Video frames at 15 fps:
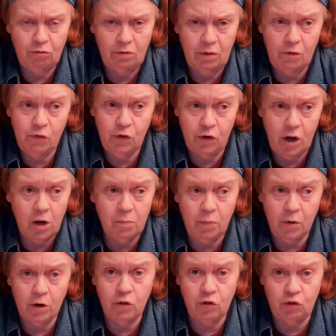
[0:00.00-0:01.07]
if you're not a
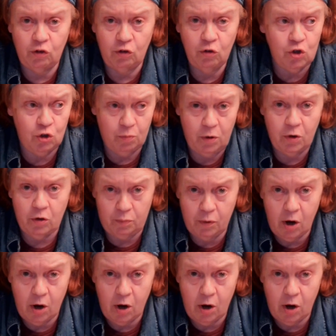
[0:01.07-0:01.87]
part of the solution, you're part of the